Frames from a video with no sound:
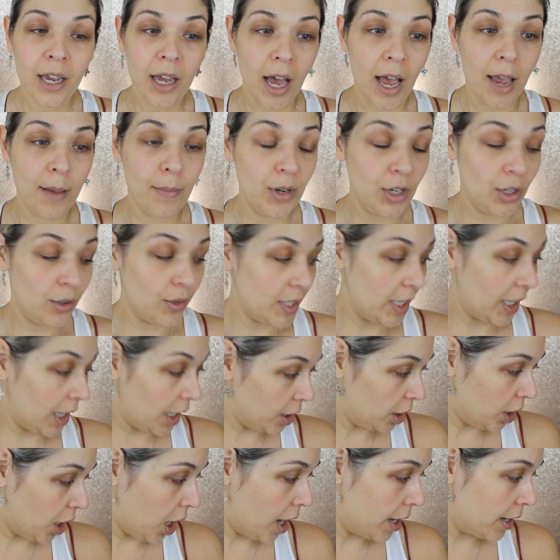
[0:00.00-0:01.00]
I've been using
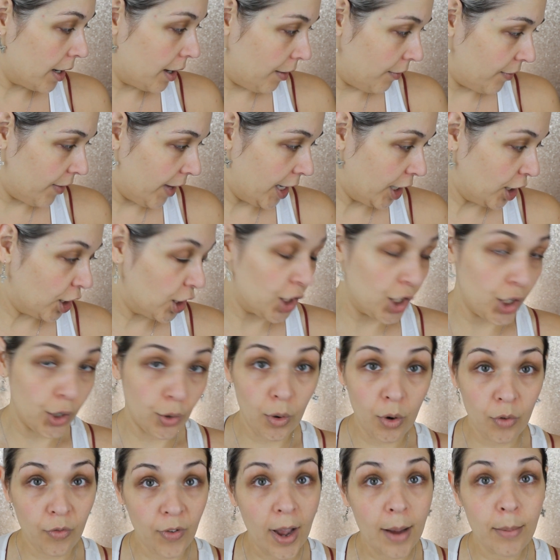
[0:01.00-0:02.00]
a lot of like
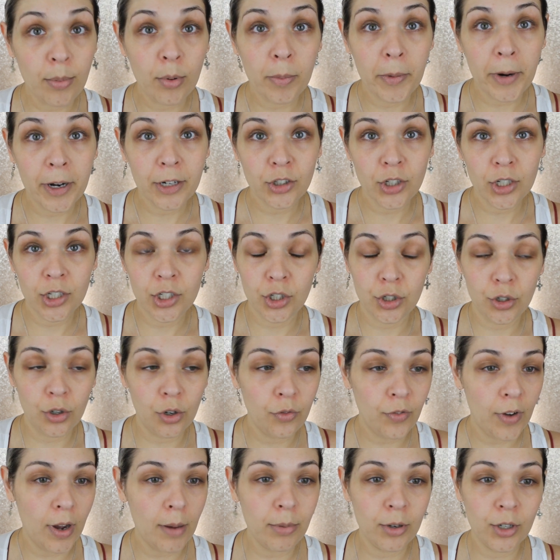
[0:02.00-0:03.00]
duo fiber brushes.
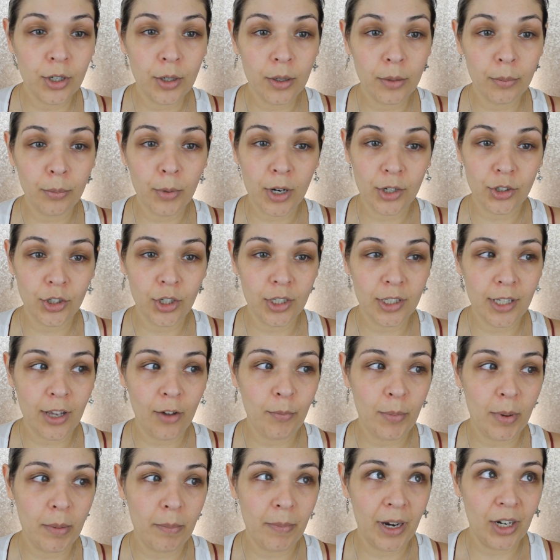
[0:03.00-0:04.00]
Duo fiber brushes
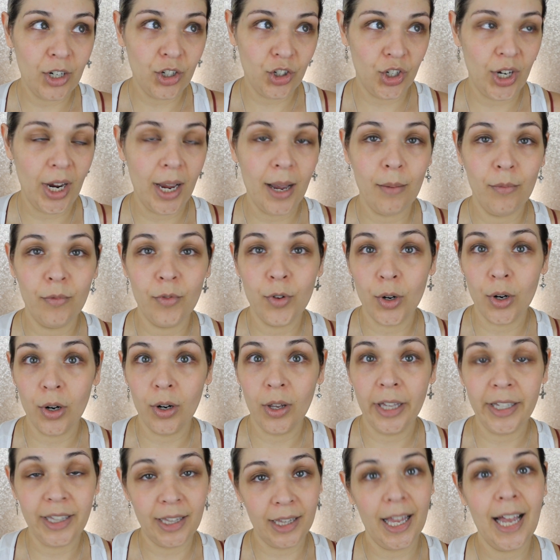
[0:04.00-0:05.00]
have been my jam for
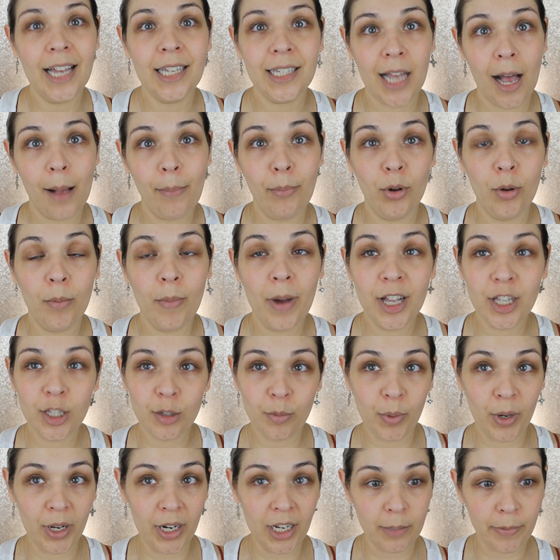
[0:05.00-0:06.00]
like the last couple of months,
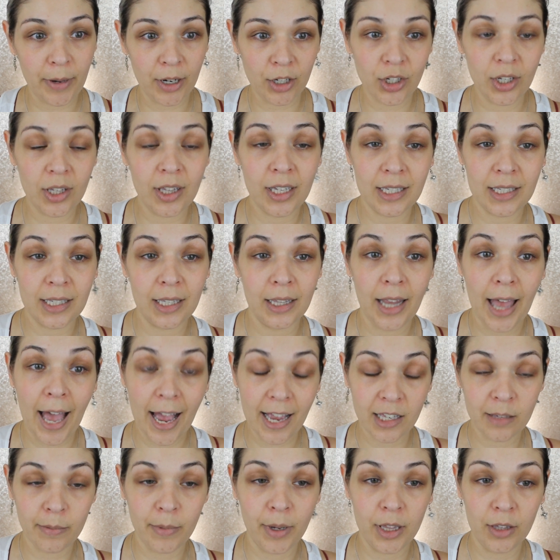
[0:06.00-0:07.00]
but especially this
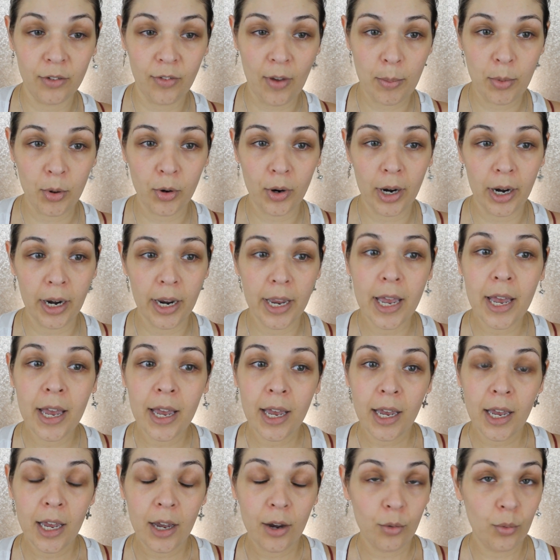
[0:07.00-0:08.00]
last month, February,
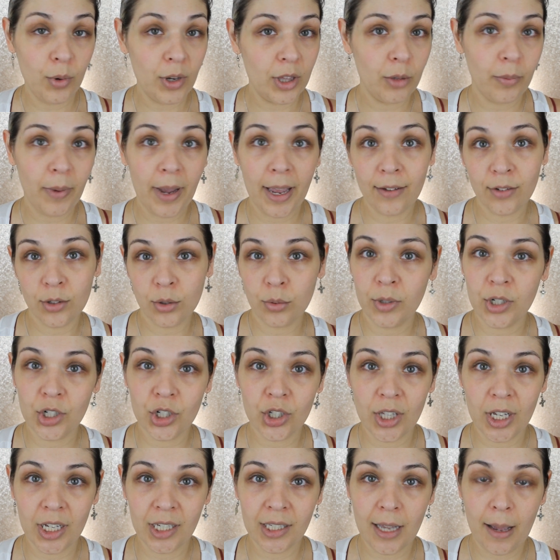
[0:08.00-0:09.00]
with the way I've
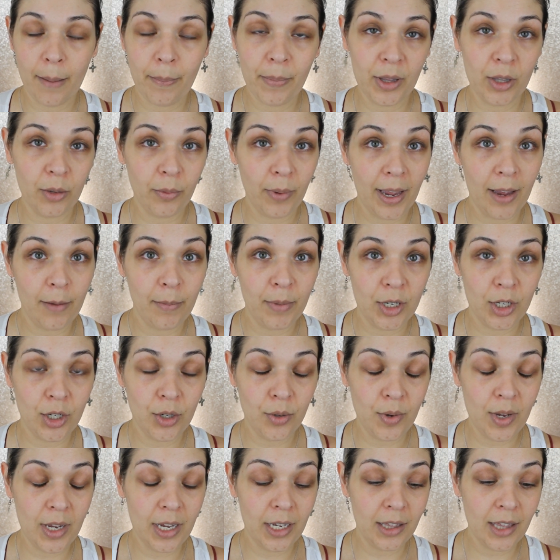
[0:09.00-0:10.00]
switched things up and the way I've been
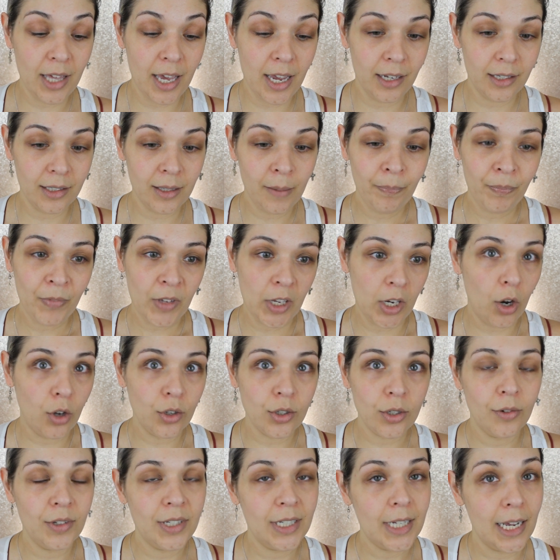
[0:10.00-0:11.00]
doing things. And
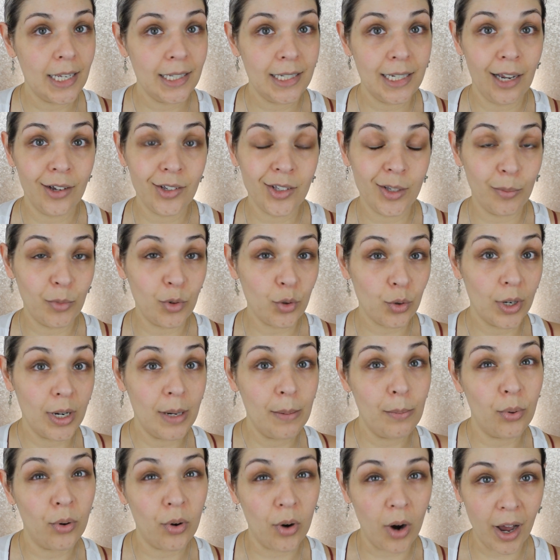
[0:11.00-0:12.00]
also I was testing out some
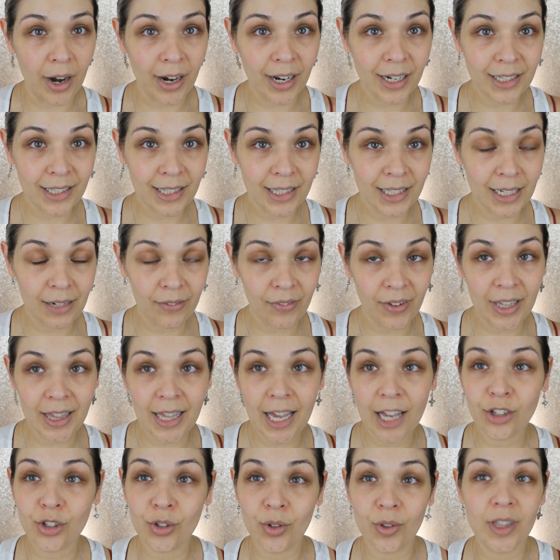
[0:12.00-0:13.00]
cream products and stuff like
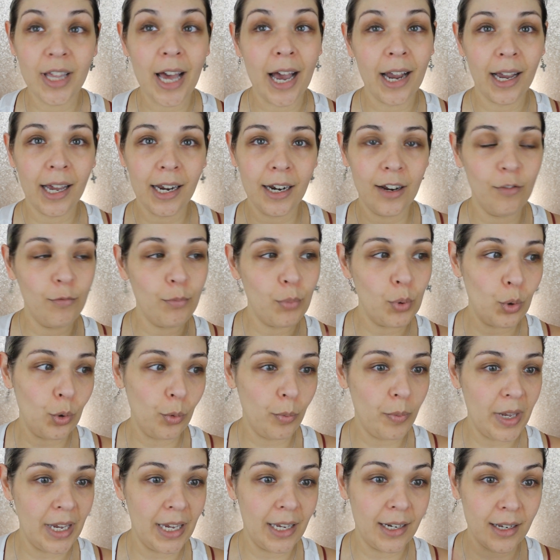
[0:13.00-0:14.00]
that. So that kind of
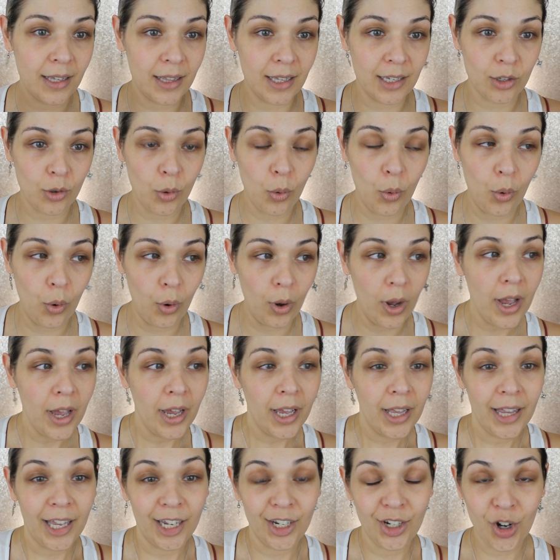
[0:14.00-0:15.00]
pulled me into this whole
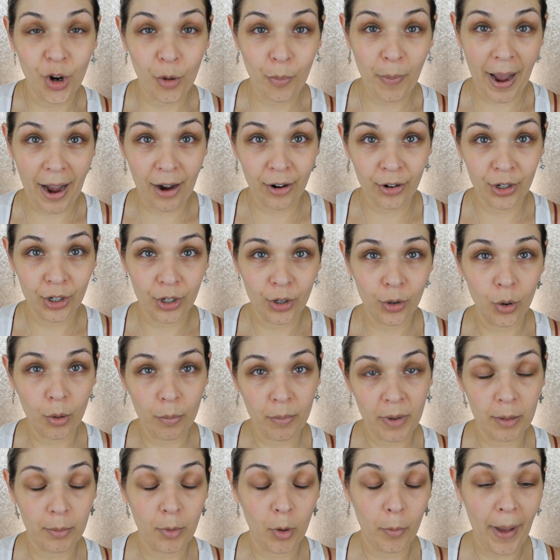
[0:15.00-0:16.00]
like no powder or
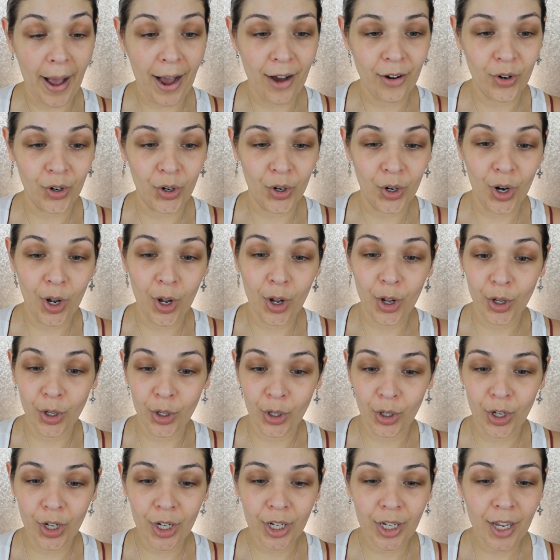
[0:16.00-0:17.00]
minimal powder
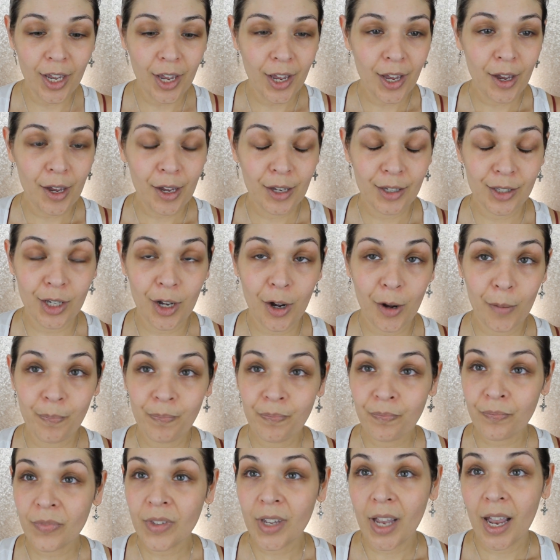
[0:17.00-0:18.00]
look.
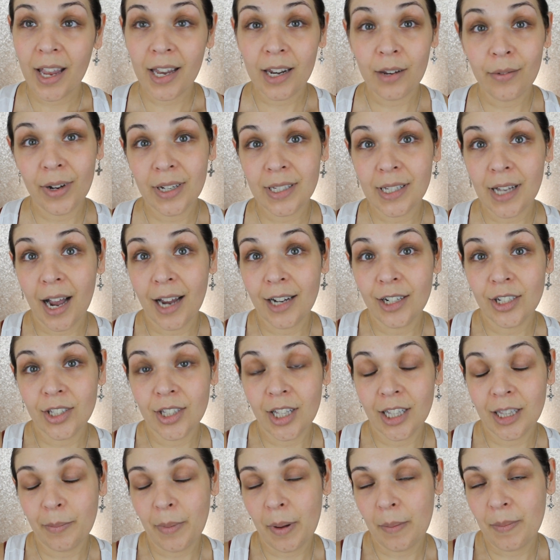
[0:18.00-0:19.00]
So Anyways, I just
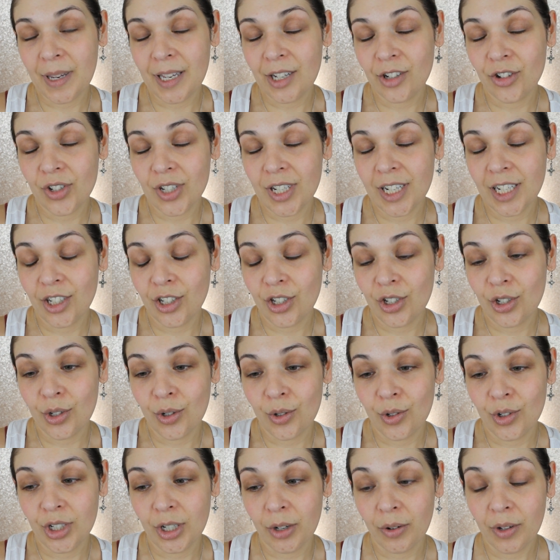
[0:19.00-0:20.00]
thought that might be interesting
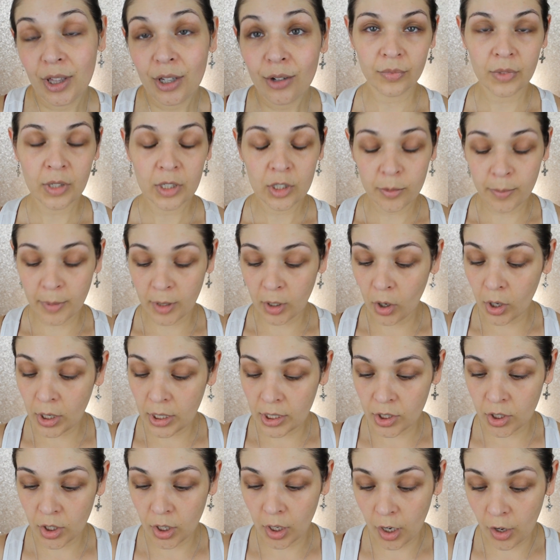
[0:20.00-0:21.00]
to share with you. So I'm going to go ahead
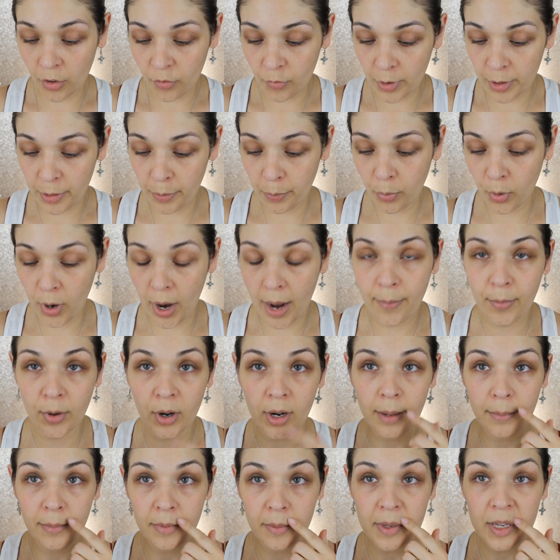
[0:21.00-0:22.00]
and start off with primer.
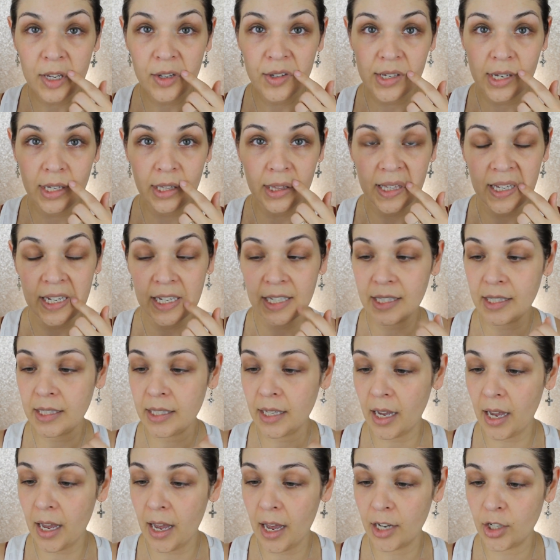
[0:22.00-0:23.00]
I'm going to be using this
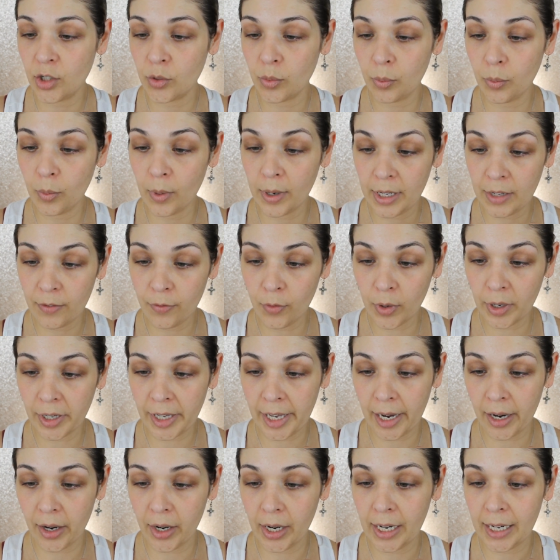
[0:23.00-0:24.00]
uh, 24
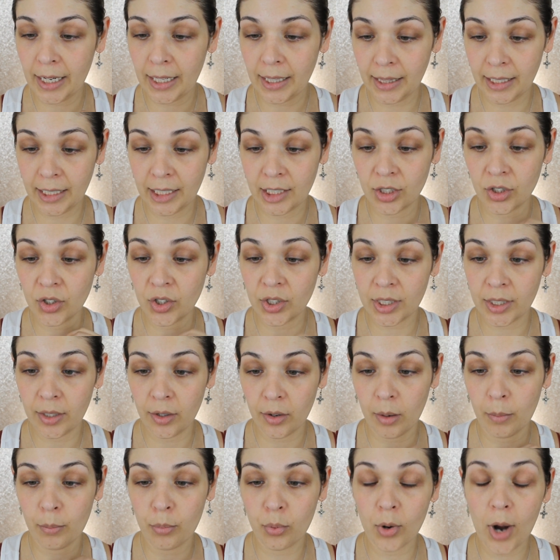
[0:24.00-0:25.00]
Karat Elixir
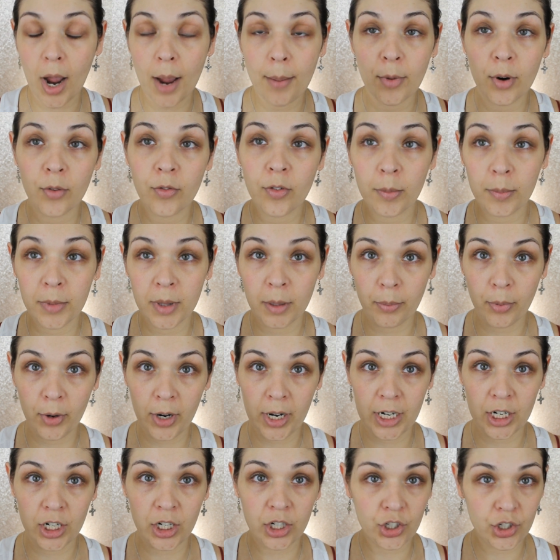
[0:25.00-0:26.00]
Serum Primer from the
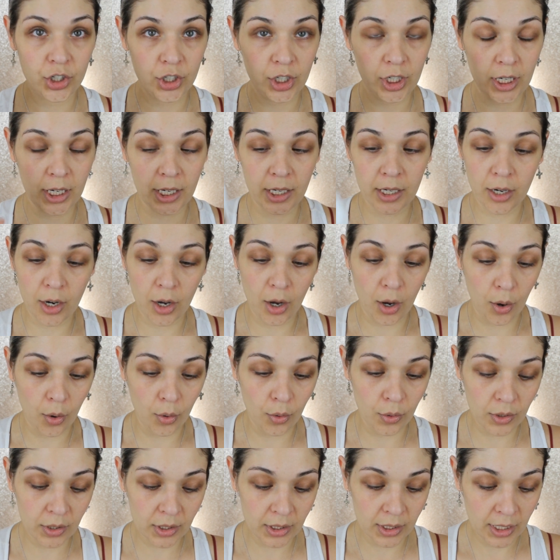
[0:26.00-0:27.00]
brand She
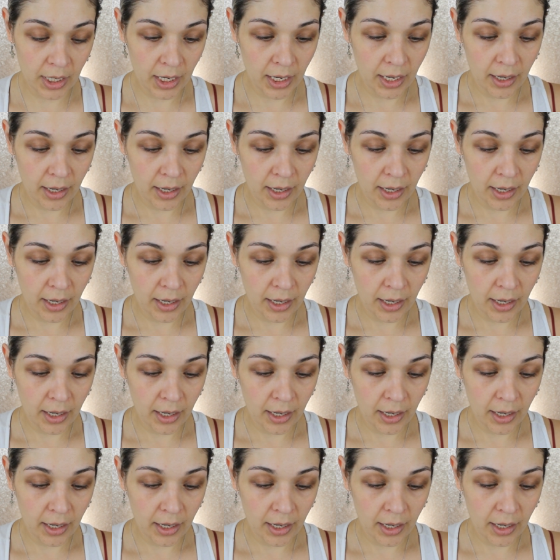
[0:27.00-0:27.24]
Knows.